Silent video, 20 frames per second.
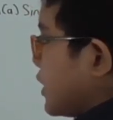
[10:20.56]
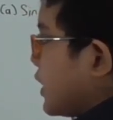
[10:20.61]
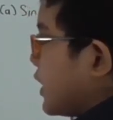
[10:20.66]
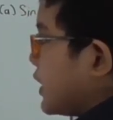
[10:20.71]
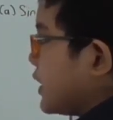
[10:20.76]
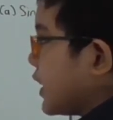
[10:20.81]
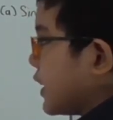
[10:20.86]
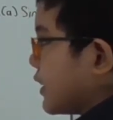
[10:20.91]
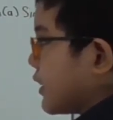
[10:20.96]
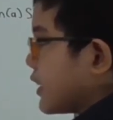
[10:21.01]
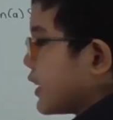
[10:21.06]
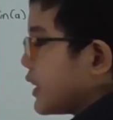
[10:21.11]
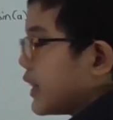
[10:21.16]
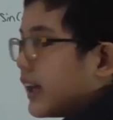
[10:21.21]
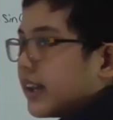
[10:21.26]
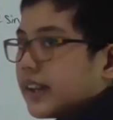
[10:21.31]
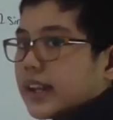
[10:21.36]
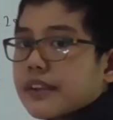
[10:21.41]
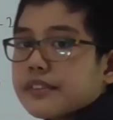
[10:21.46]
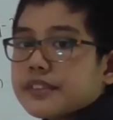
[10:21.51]
And then
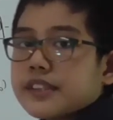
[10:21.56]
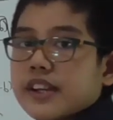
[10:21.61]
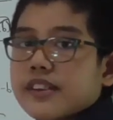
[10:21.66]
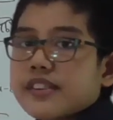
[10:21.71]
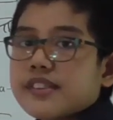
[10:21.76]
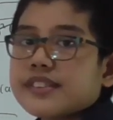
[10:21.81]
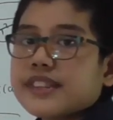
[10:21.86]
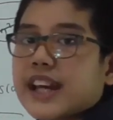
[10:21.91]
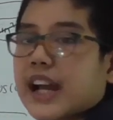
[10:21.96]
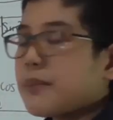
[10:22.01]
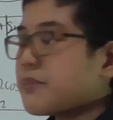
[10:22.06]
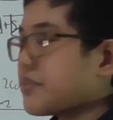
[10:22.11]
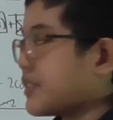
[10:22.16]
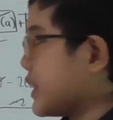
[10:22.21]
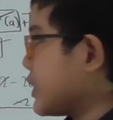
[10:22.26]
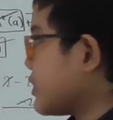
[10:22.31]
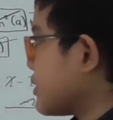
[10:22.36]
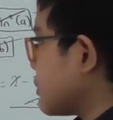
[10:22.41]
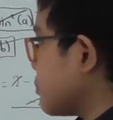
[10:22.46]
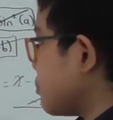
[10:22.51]
let's just times
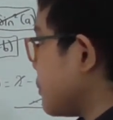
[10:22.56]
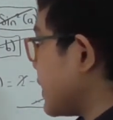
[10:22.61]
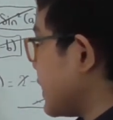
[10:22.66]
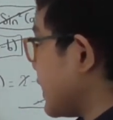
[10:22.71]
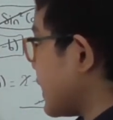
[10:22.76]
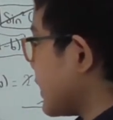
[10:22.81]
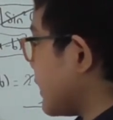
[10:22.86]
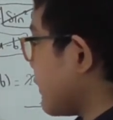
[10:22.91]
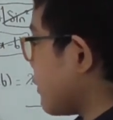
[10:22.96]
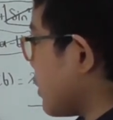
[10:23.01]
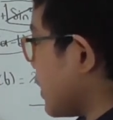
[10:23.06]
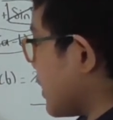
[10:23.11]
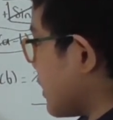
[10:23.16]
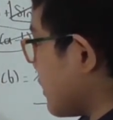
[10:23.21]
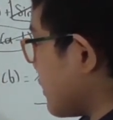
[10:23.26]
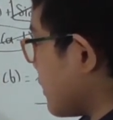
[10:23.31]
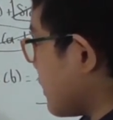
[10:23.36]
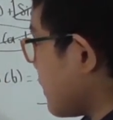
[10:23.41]
it by -1.